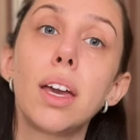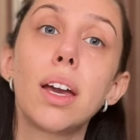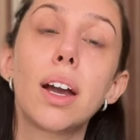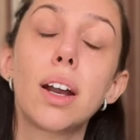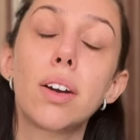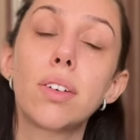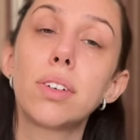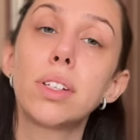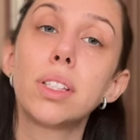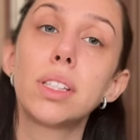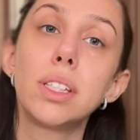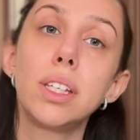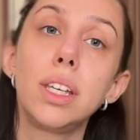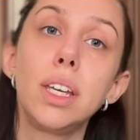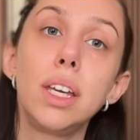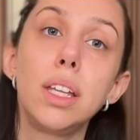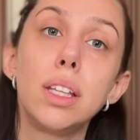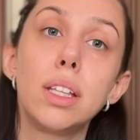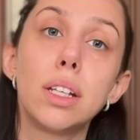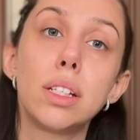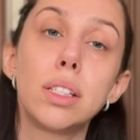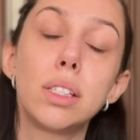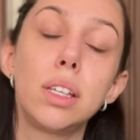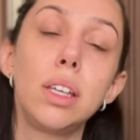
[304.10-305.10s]
guarantee
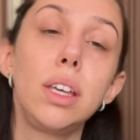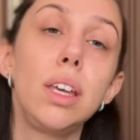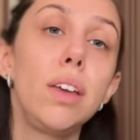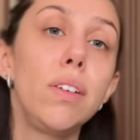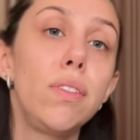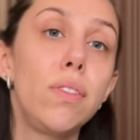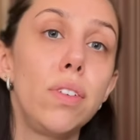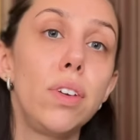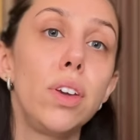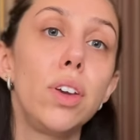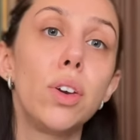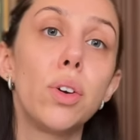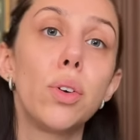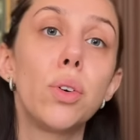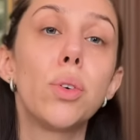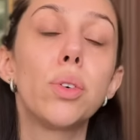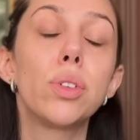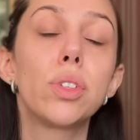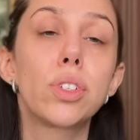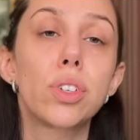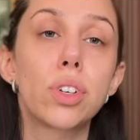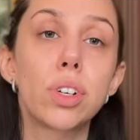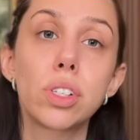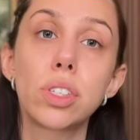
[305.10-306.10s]
that if
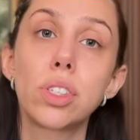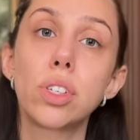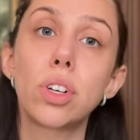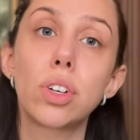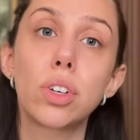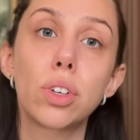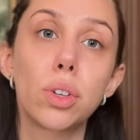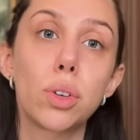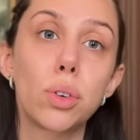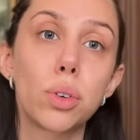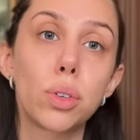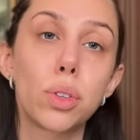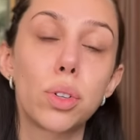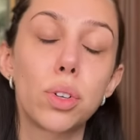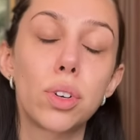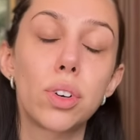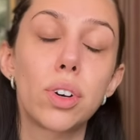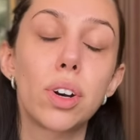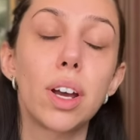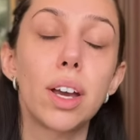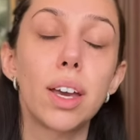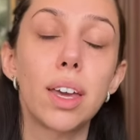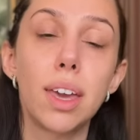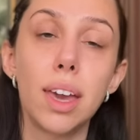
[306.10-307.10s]
you trust your
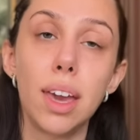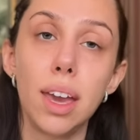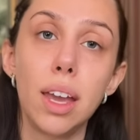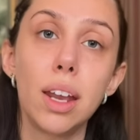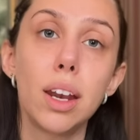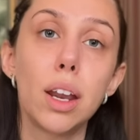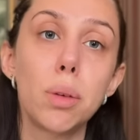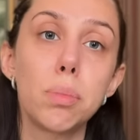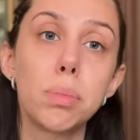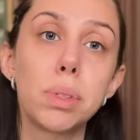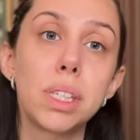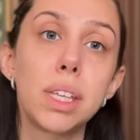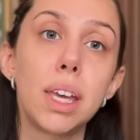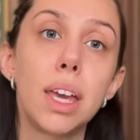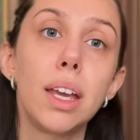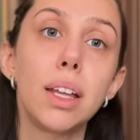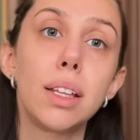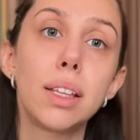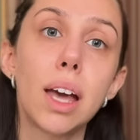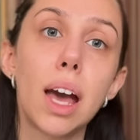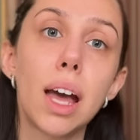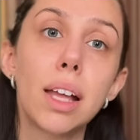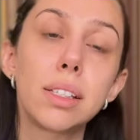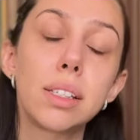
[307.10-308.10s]
doctor, again, I'm
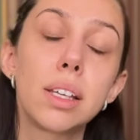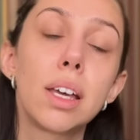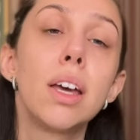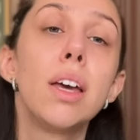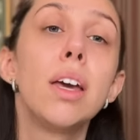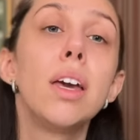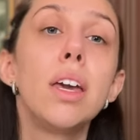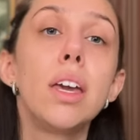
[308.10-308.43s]
saying that,